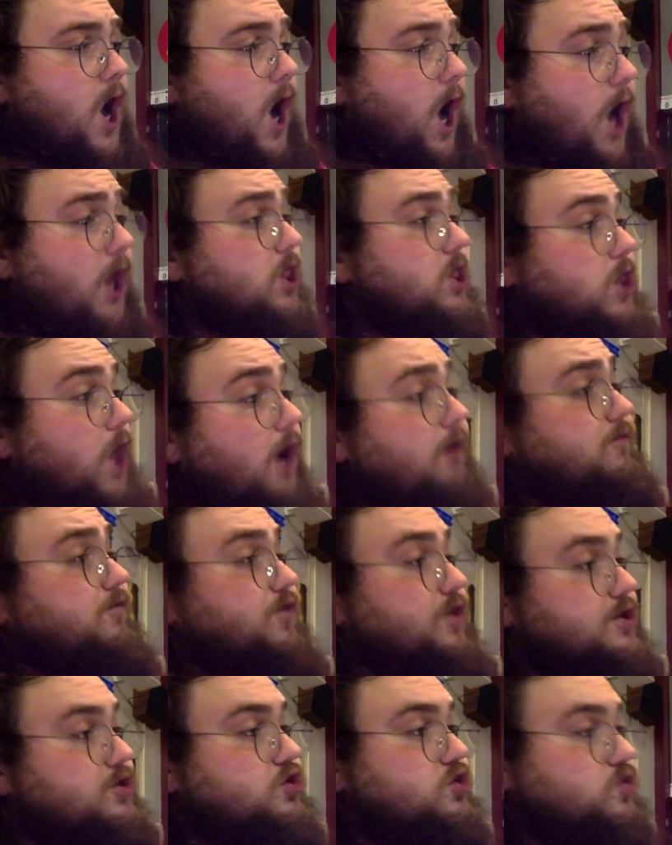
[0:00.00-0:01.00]
I love
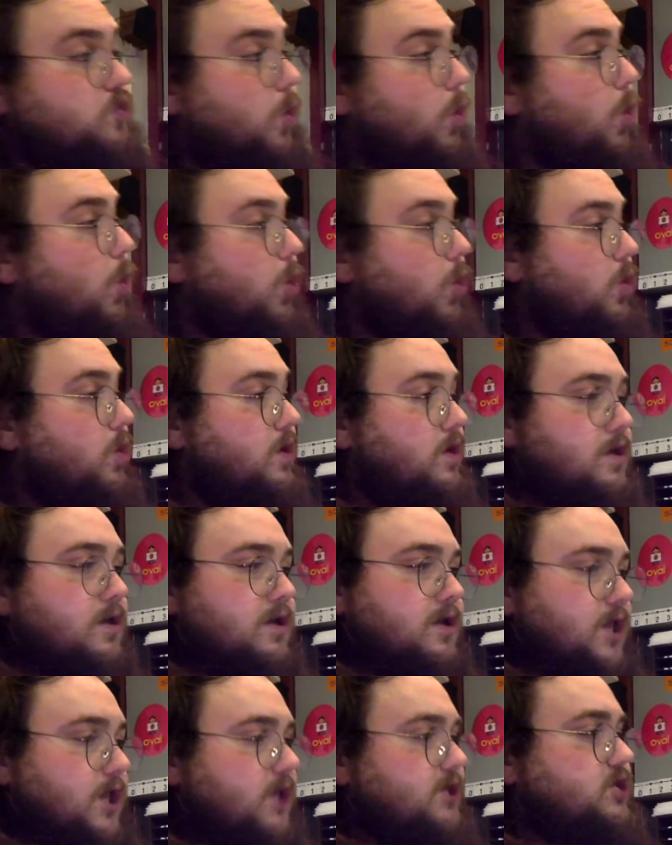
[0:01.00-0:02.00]
this school.
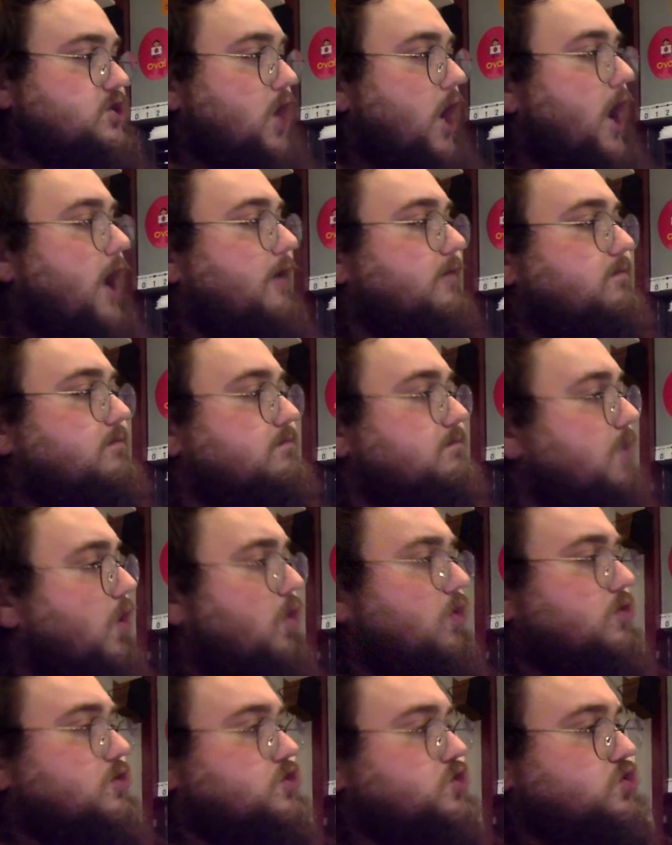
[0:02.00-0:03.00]
Let's have
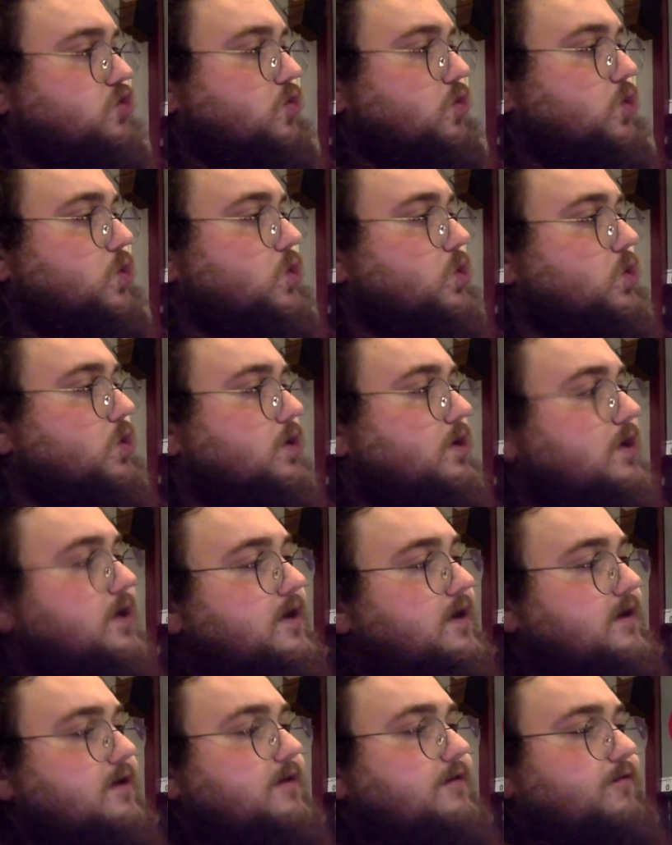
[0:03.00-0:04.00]
more school.
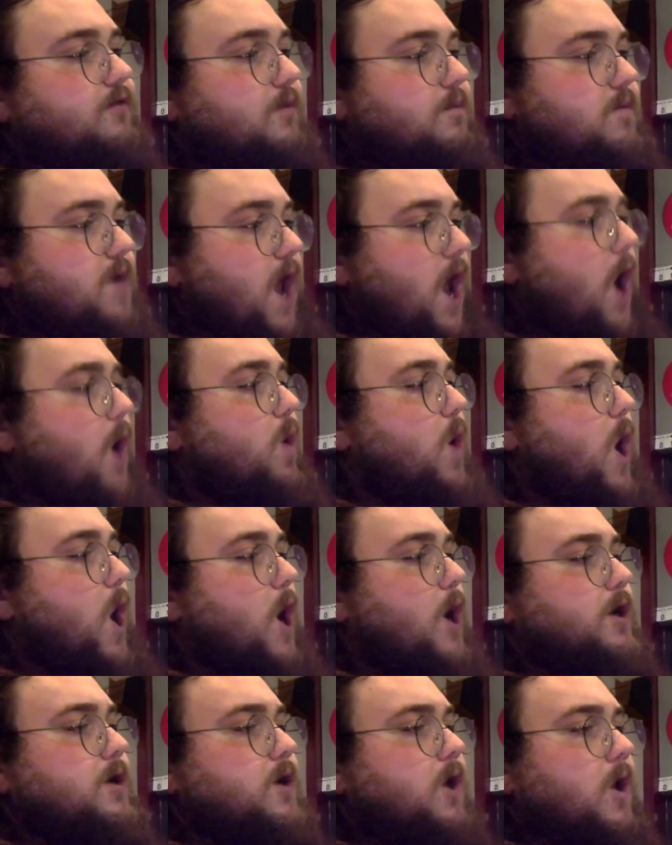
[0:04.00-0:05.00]
From now
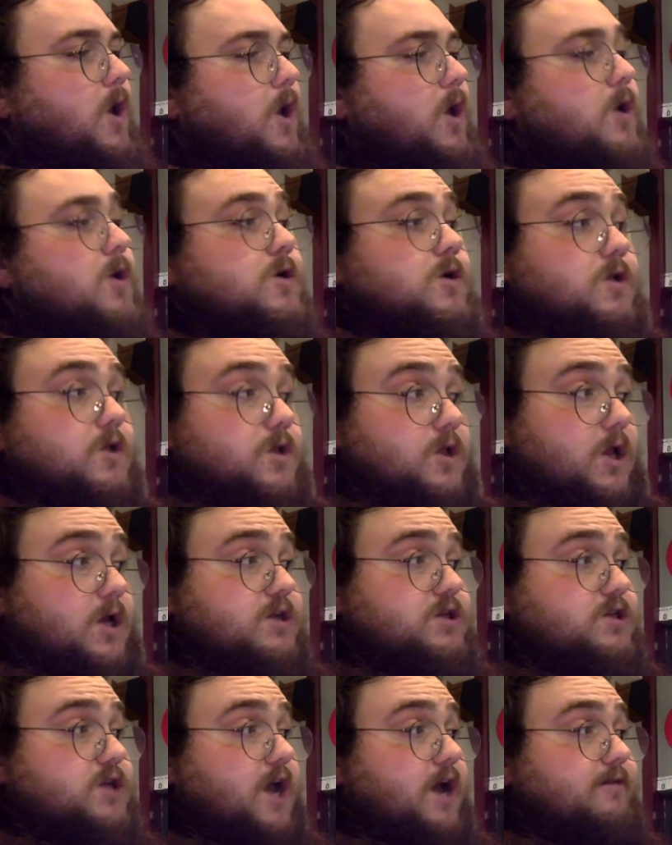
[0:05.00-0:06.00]
on,
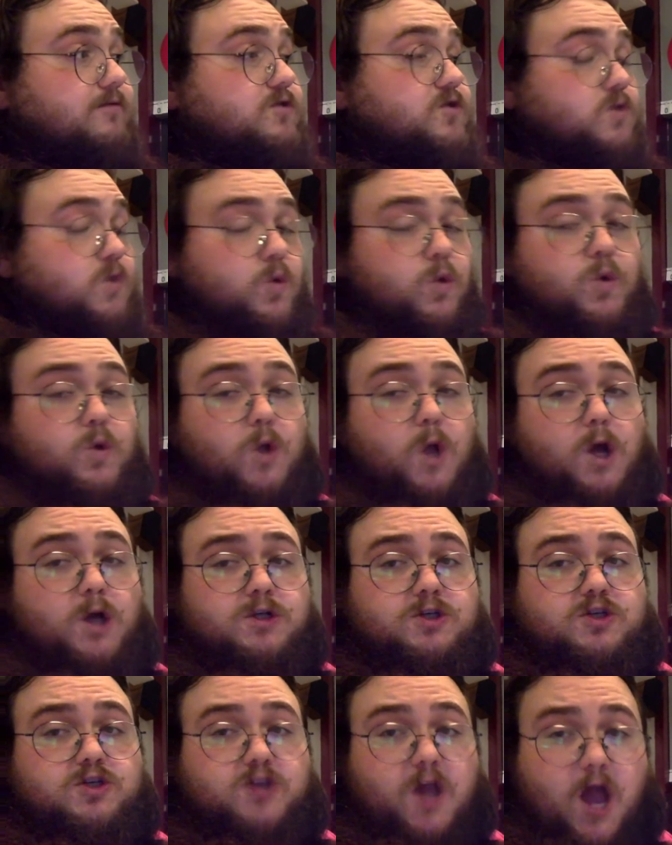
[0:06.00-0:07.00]
let's have school
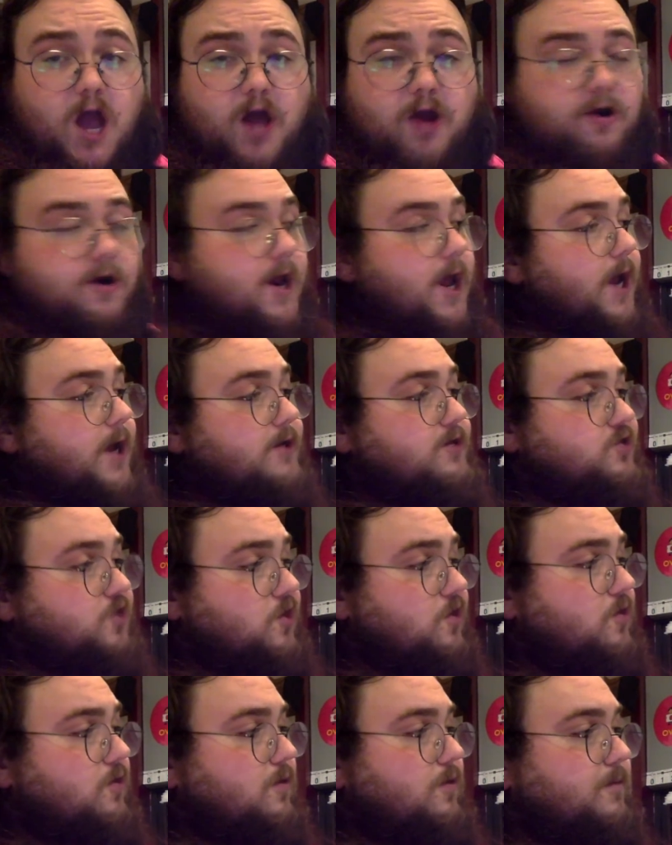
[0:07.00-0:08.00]
on Saturday,
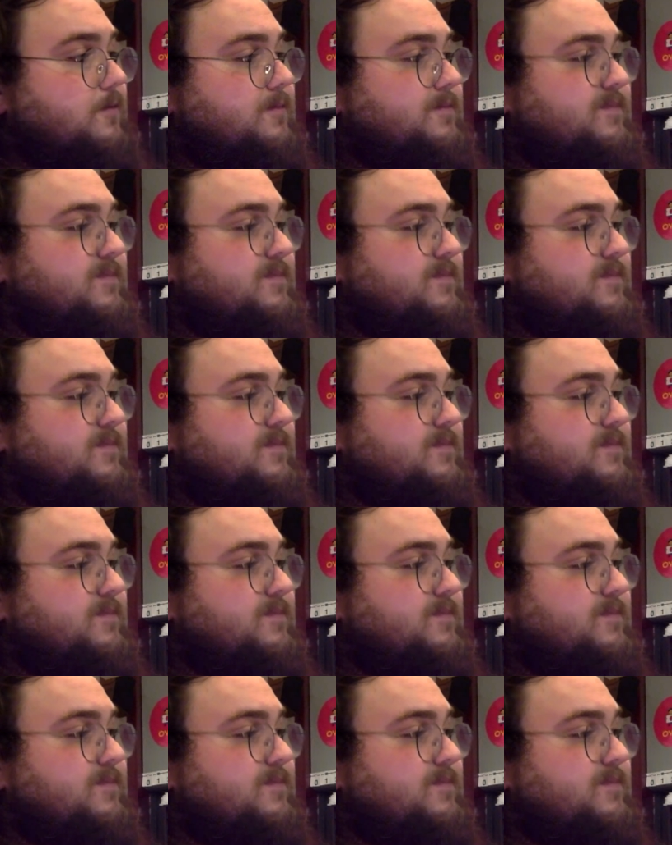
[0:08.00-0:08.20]
too."